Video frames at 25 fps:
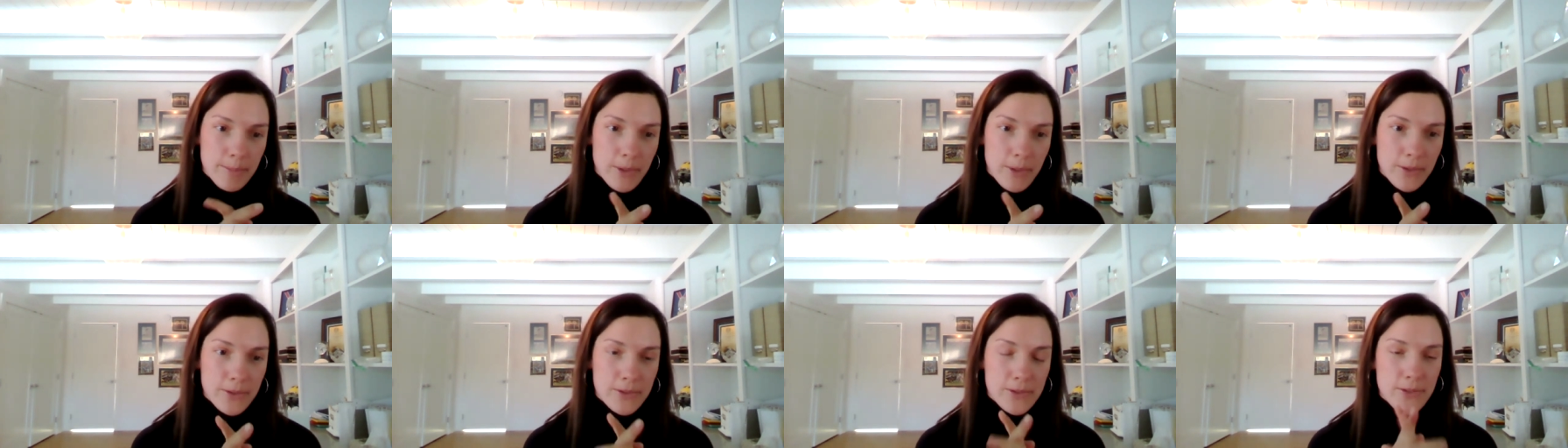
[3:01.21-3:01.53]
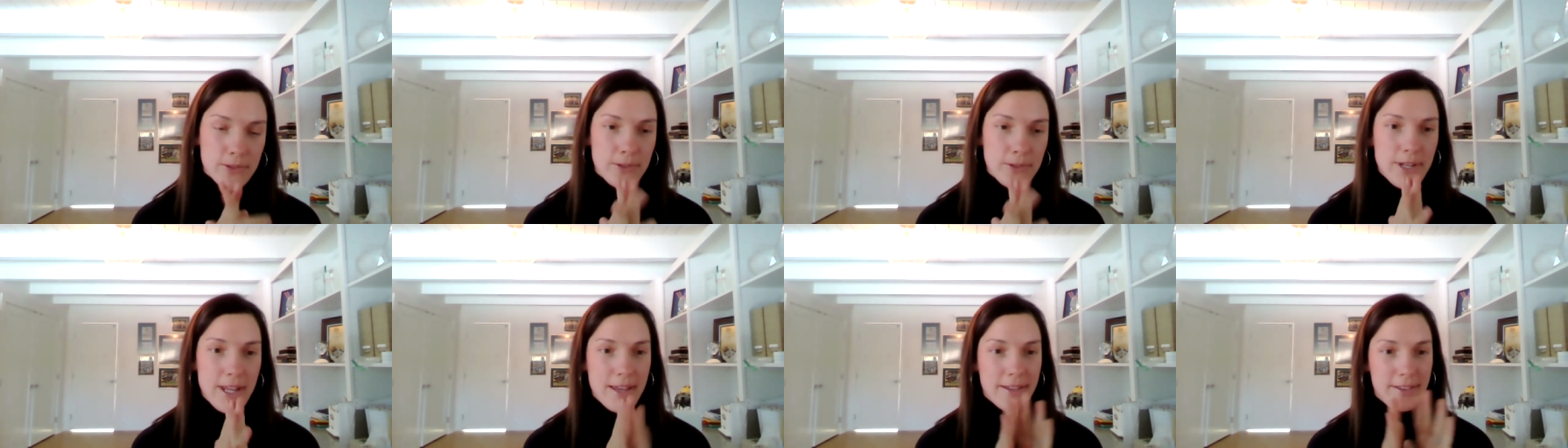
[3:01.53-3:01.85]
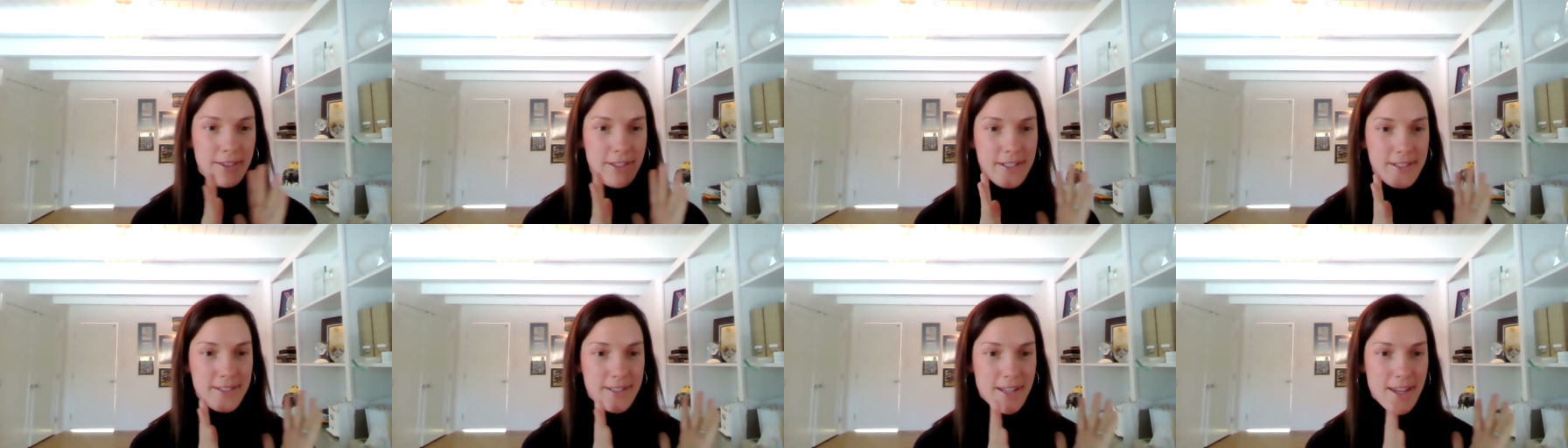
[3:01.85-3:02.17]
both student
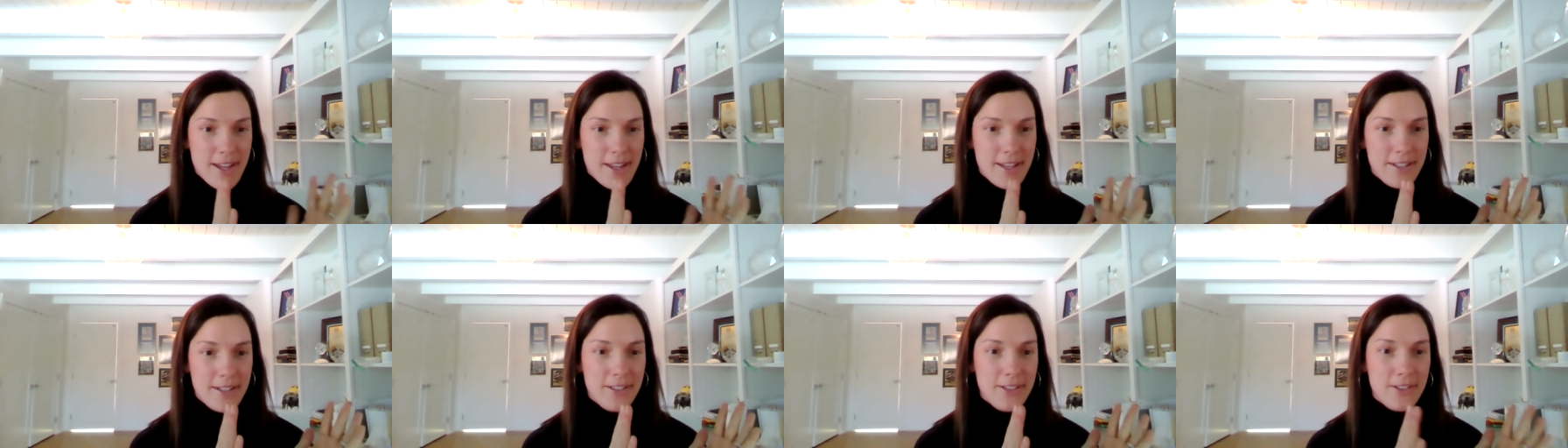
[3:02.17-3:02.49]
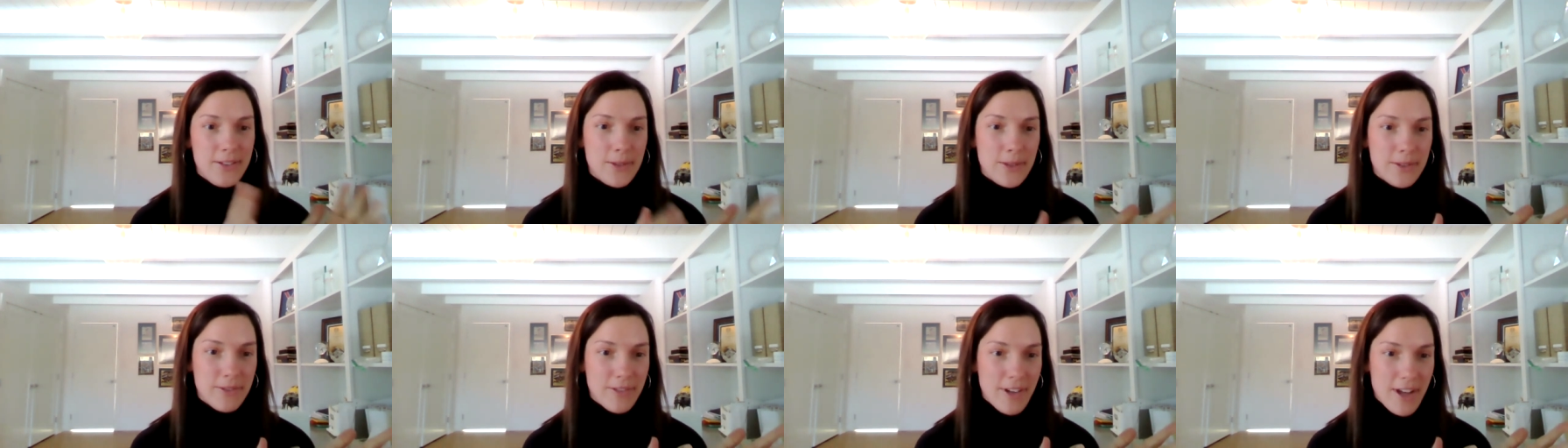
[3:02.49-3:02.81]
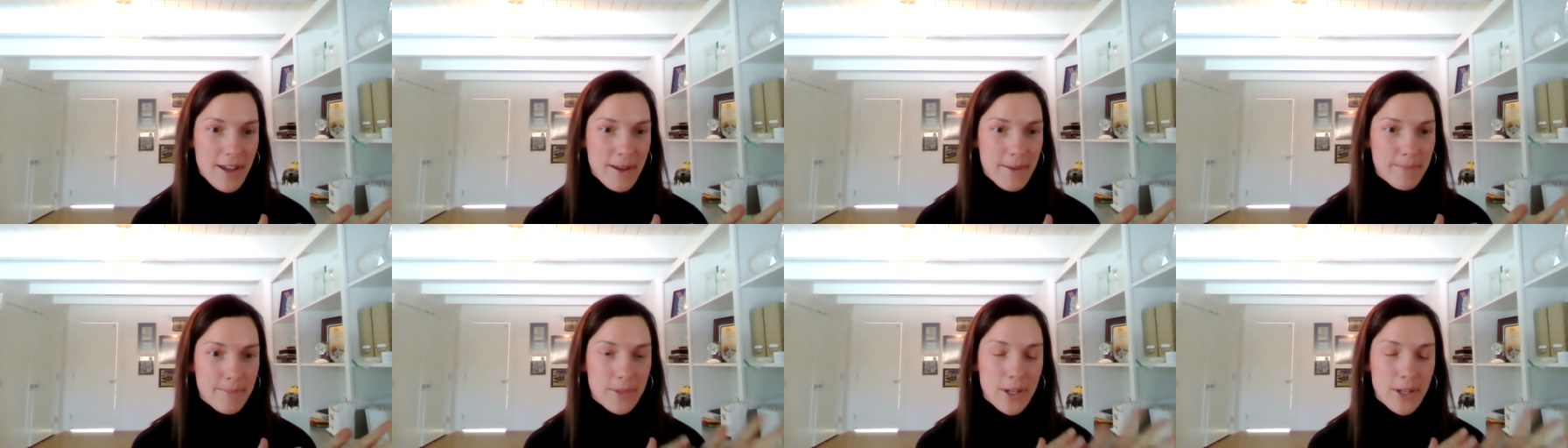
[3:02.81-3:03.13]
athletes at U of
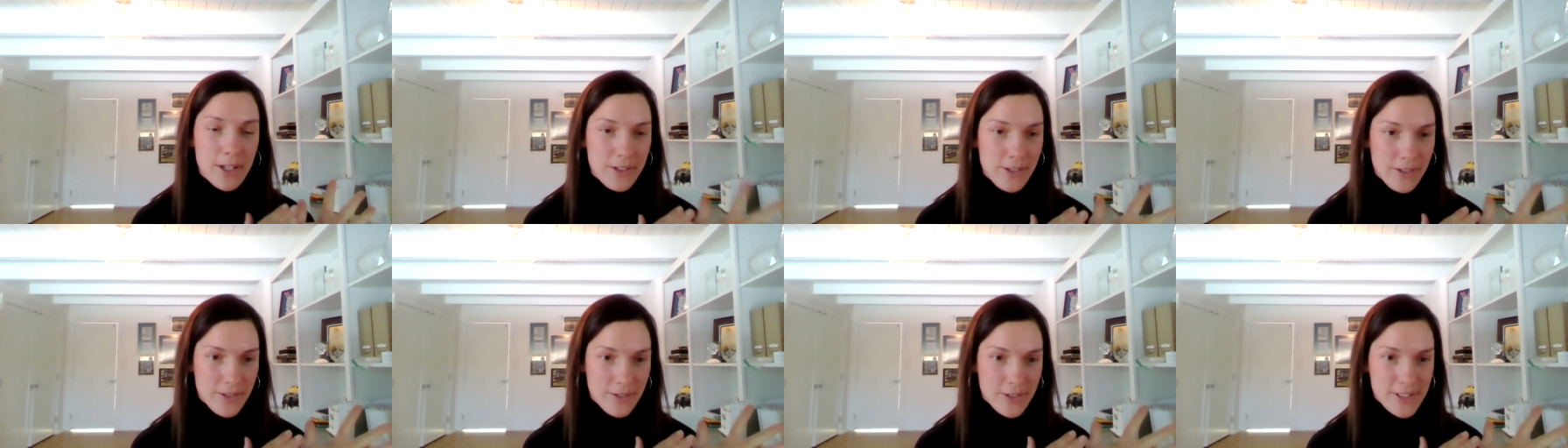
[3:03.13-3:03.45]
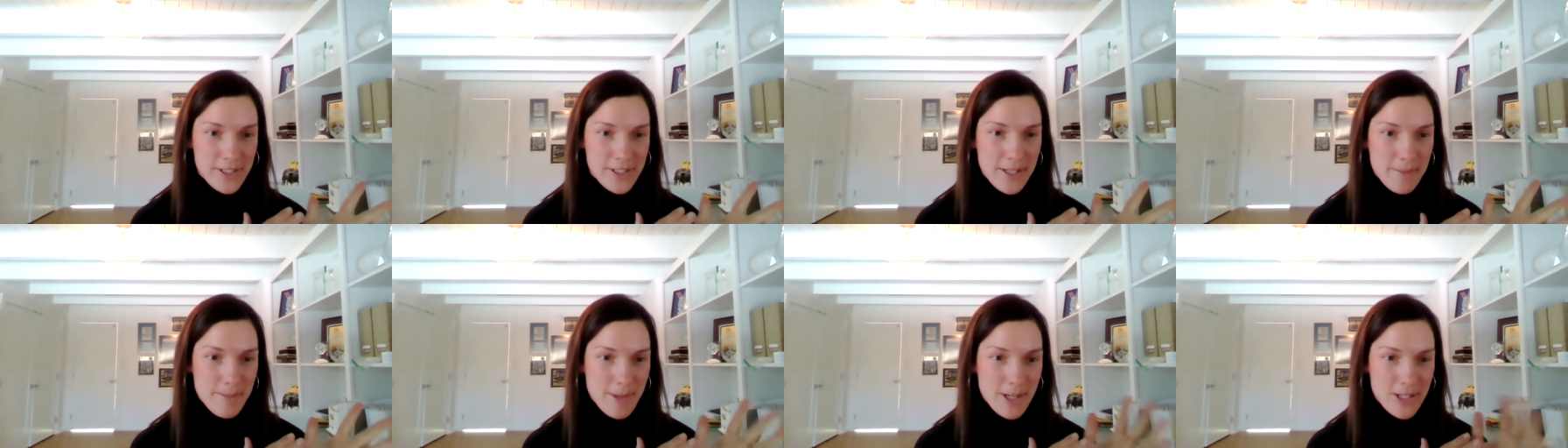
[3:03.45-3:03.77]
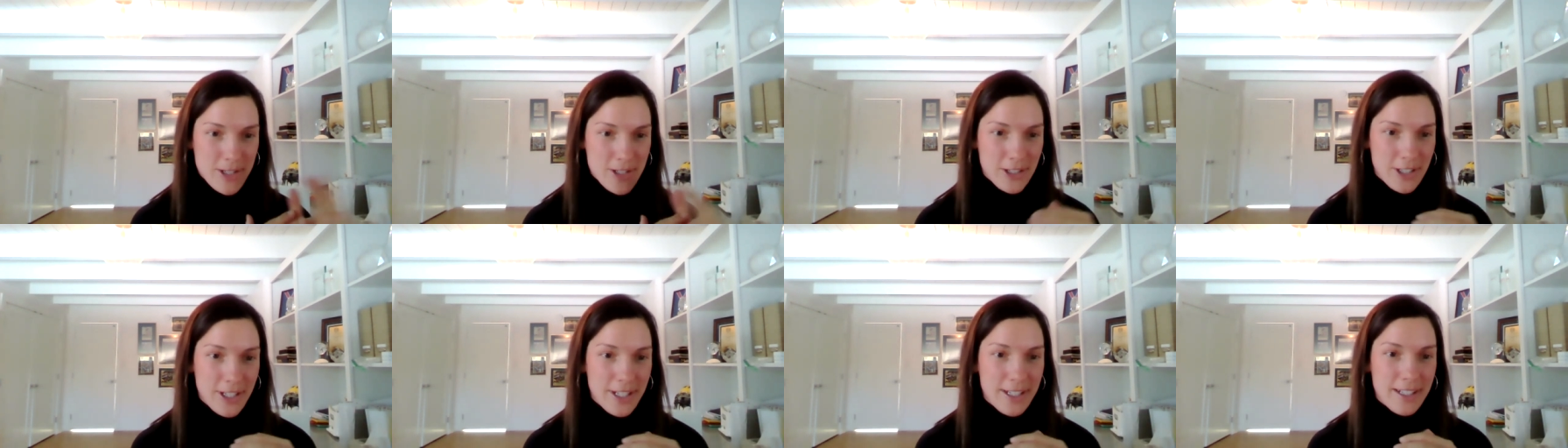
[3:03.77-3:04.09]
M, uh, University of
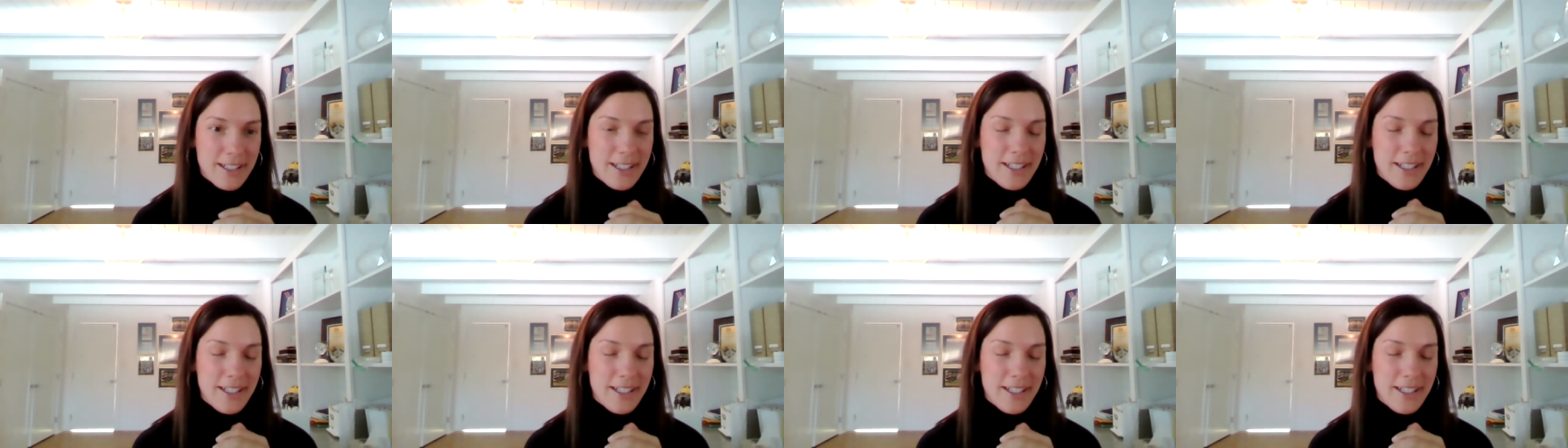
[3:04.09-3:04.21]
Michigan